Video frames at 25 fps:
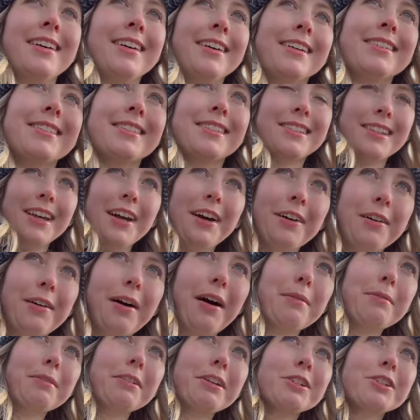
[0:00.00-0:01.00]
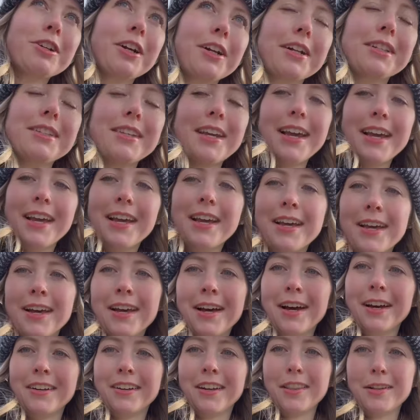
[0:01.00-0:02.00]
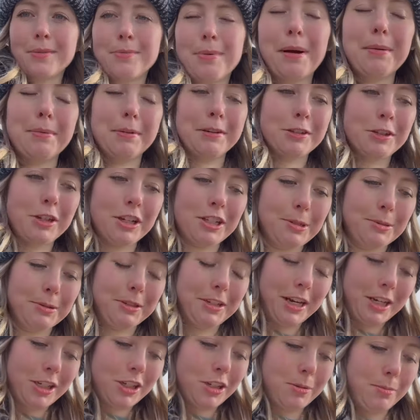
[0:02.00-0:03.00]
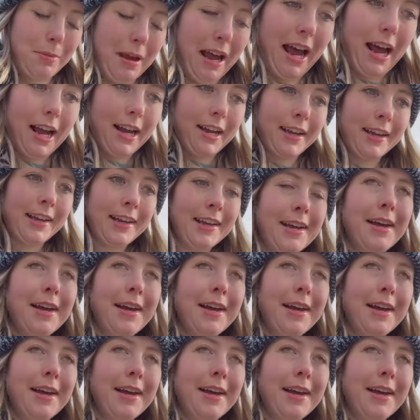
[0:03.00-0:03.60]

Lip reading: So I'm gonna try to take another public transportation back.